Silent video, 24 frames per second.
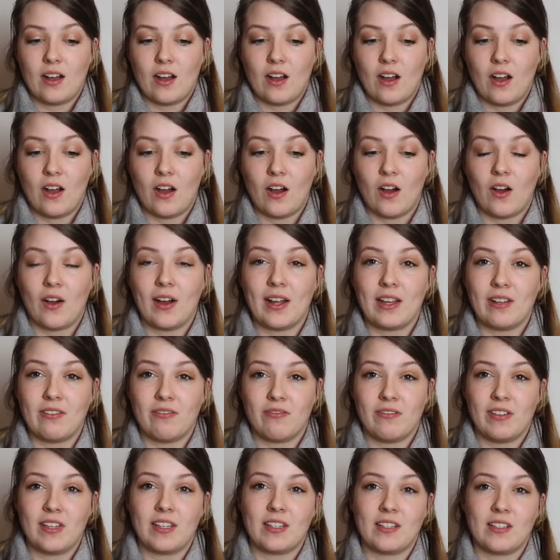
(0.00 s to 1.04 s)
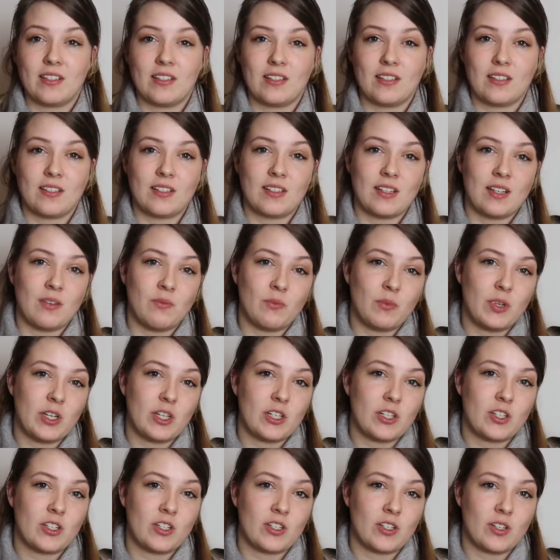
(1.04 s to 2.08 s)
high figures in
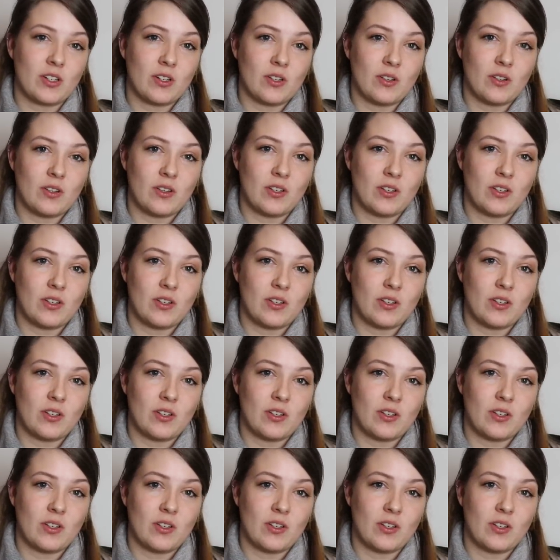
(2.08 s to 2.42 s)
which